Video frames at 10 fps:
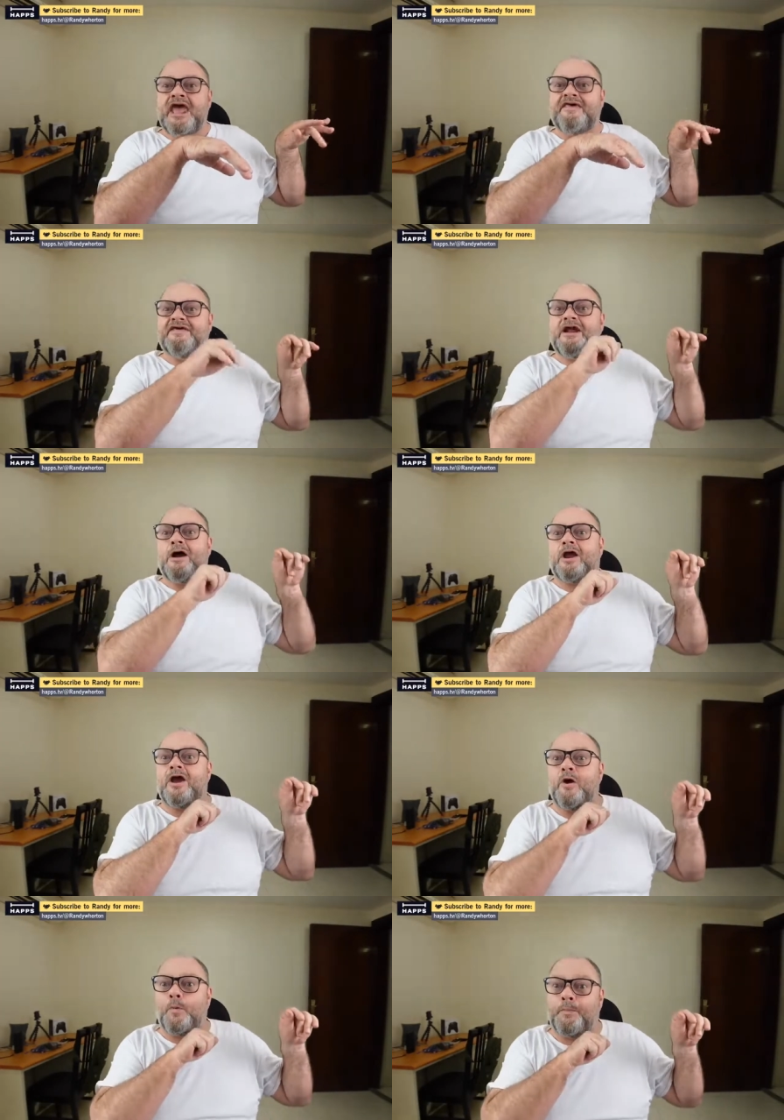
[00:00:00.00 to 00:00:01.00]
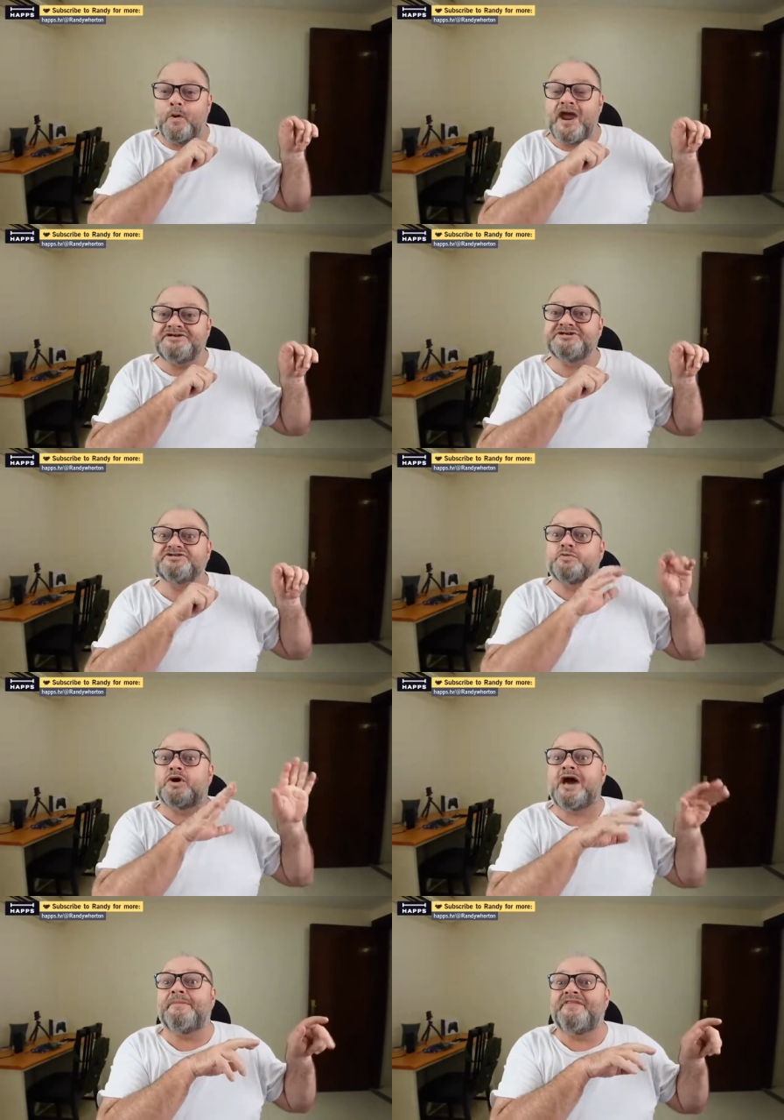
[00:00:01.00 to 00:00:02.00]
and then our corporations will
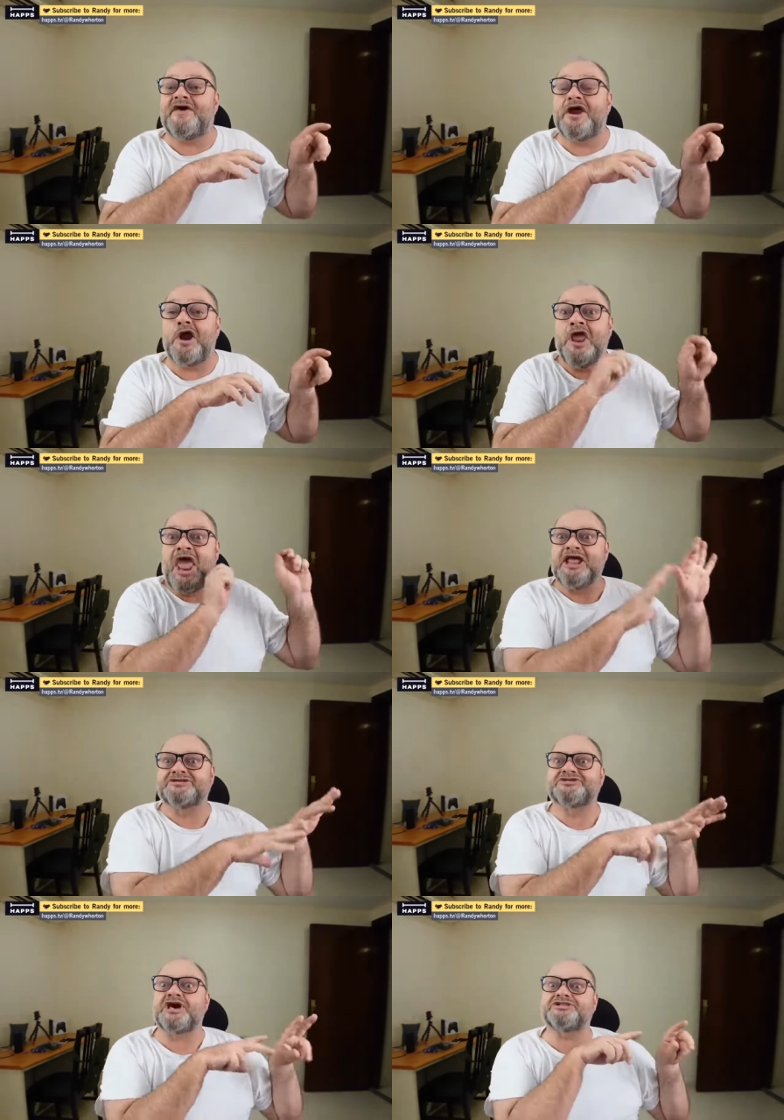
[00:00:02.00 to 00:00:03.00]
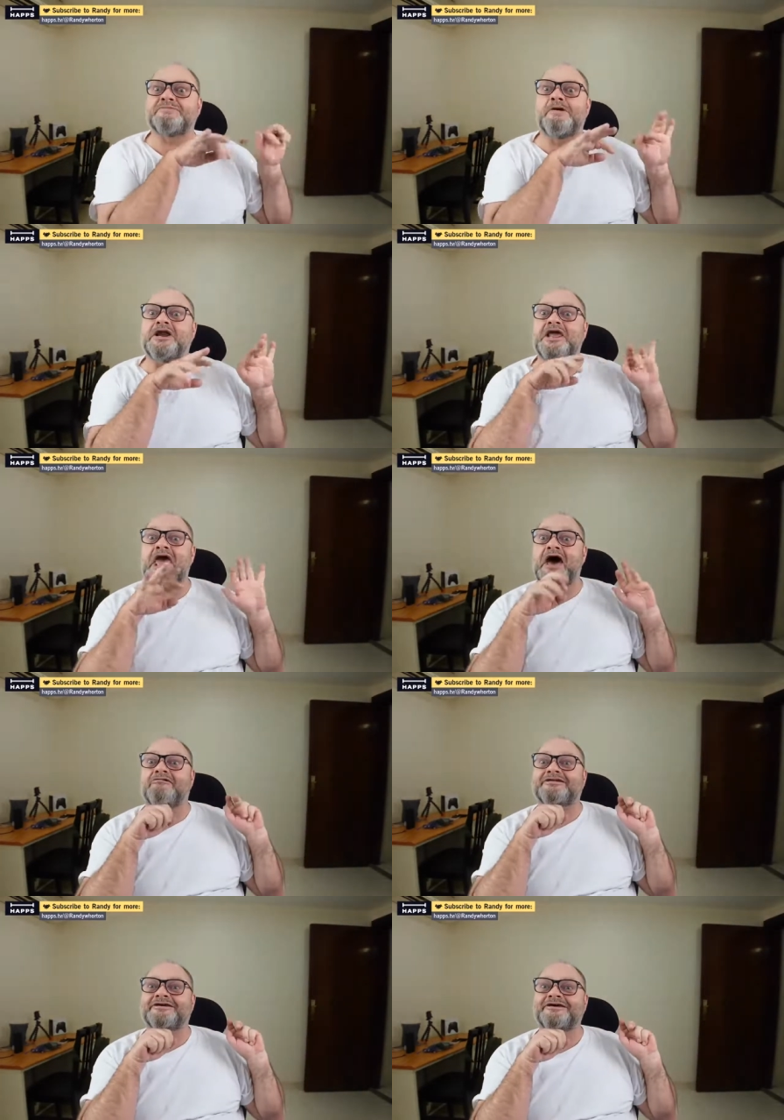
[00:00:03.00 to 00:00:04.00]
come in there and suck the money
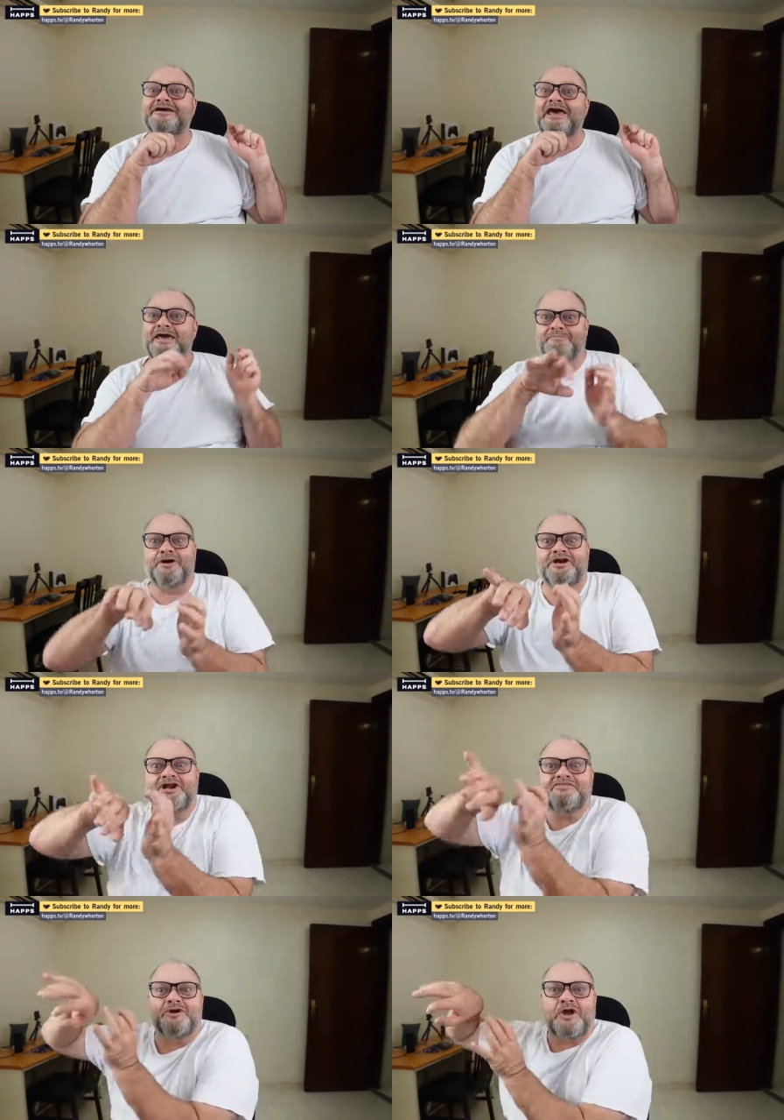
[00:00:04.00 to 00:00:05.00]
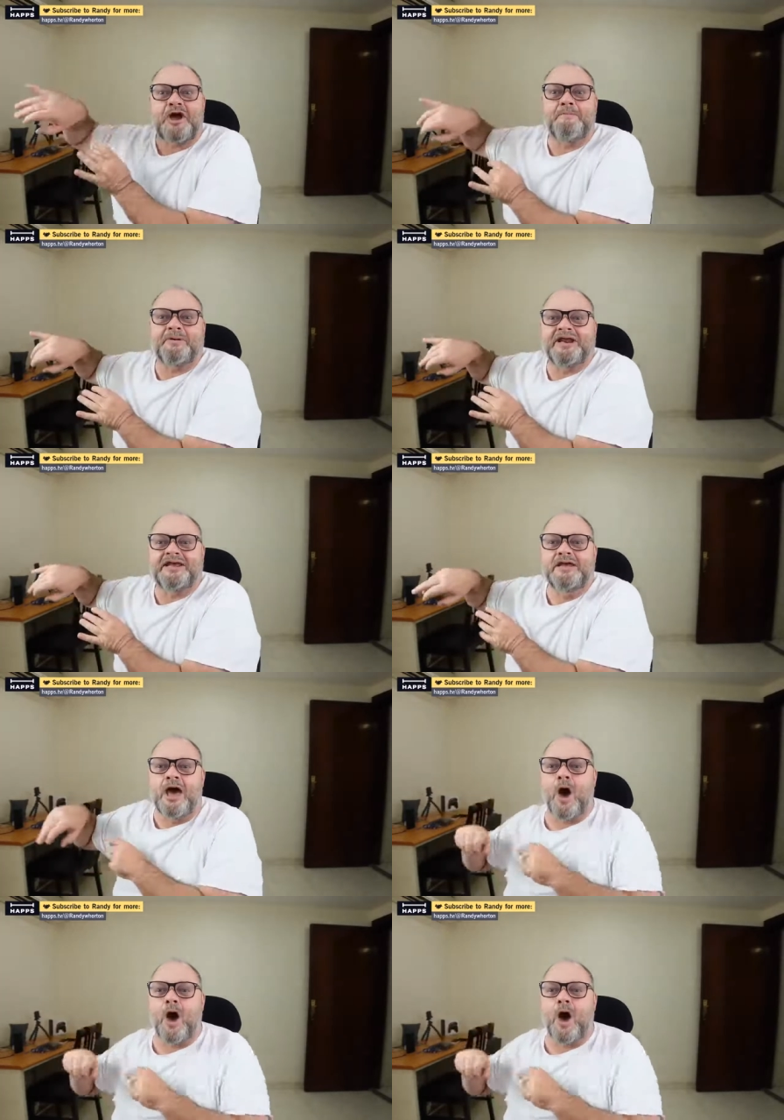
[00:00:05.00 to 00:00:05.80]
out and put it in their company,